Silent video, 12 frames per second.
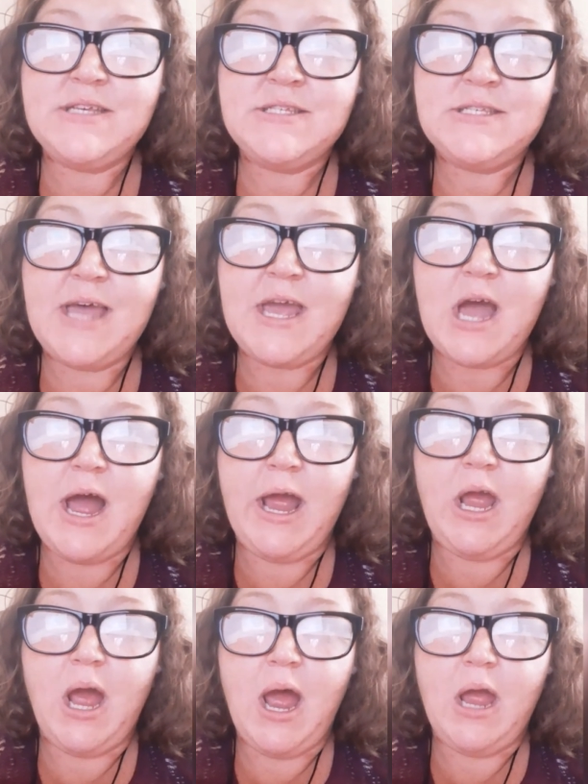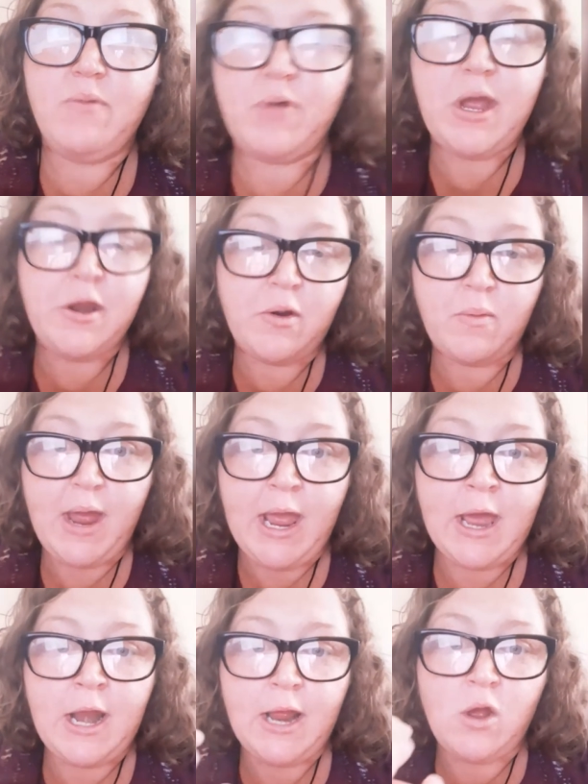it's like I reiterate
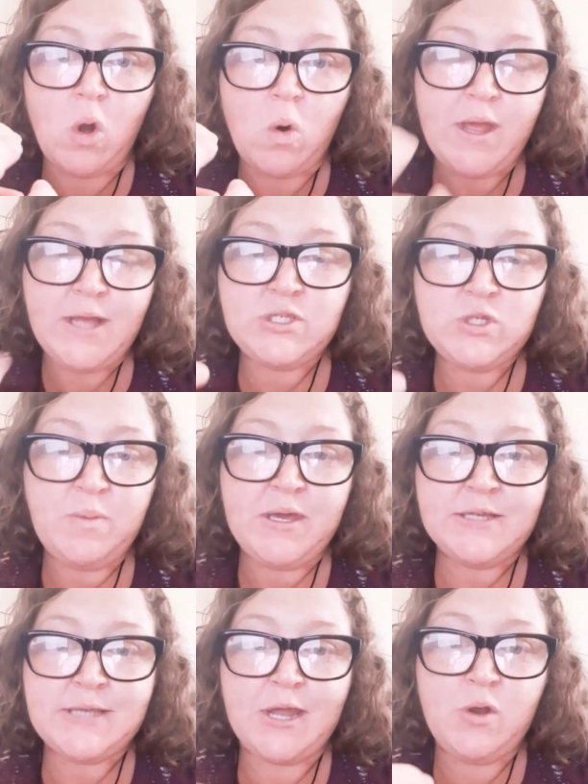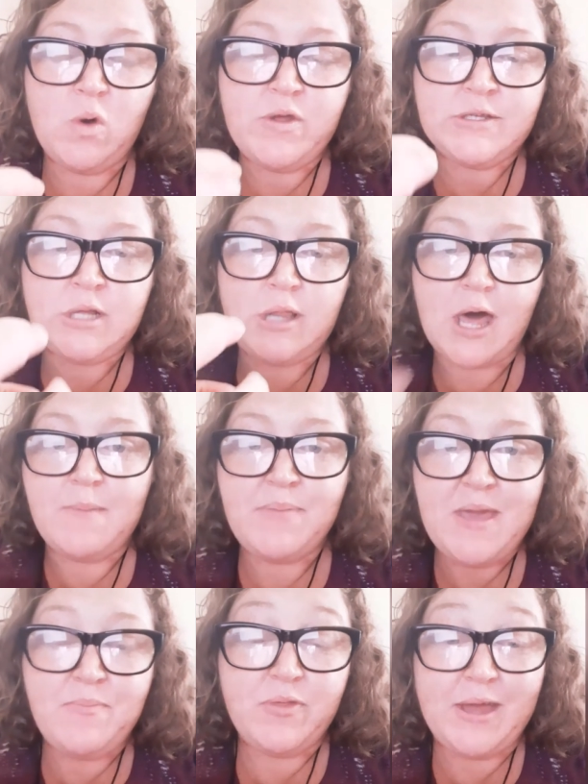and I go into, because I know there's a lot of
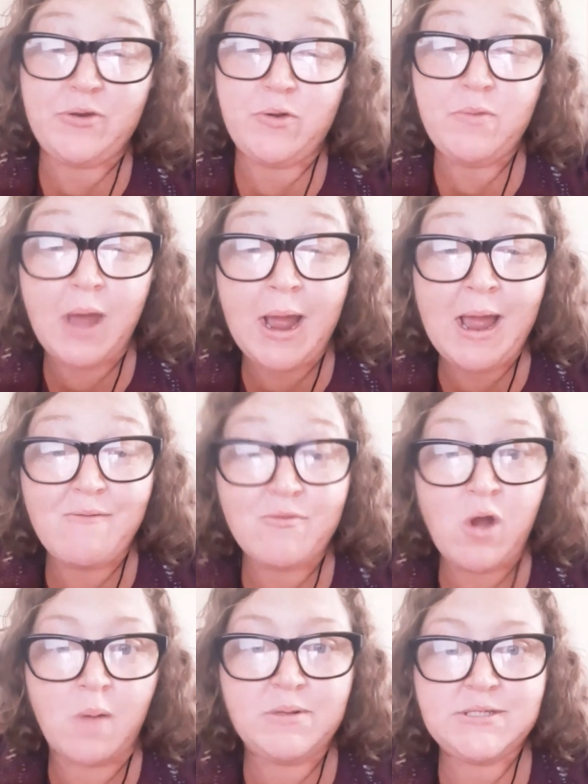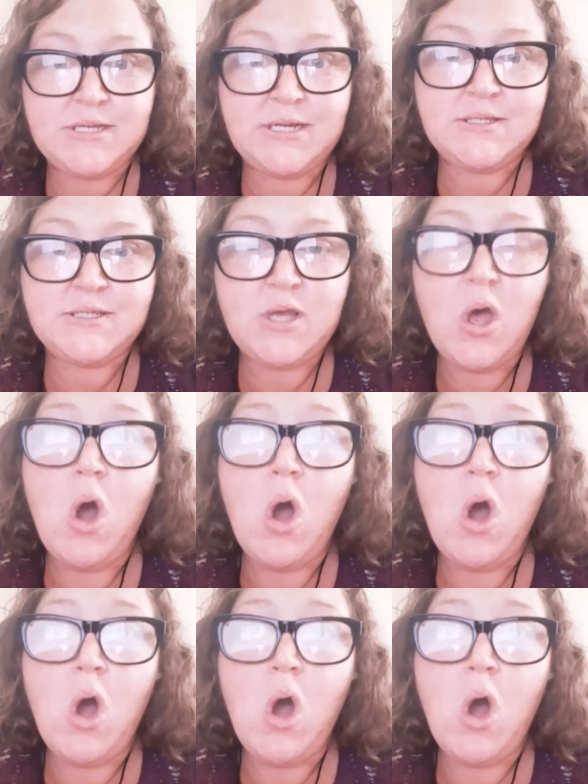people that do not have common sense